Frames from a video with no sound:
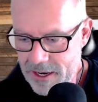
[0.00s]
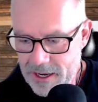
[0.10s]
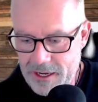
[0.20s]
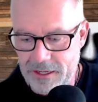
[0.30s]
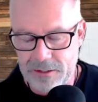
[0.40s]

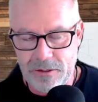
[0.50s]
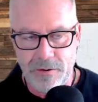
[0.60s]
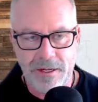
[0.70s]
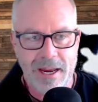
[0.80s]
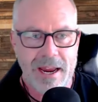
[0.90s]
He's
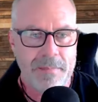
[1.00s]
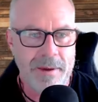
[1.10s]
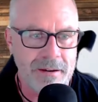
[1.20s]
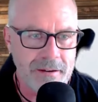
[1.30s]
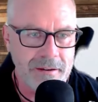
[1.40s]
going
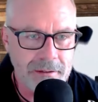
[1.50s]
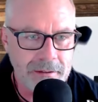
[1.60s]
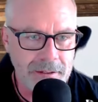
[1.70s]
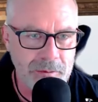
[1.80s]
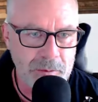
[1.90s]
camping
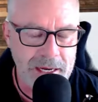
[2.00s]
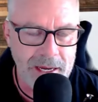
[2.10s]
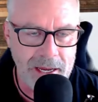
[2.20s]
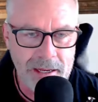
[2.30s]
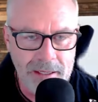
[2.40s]
this
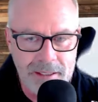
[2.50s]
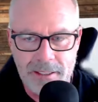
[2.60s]
weekend.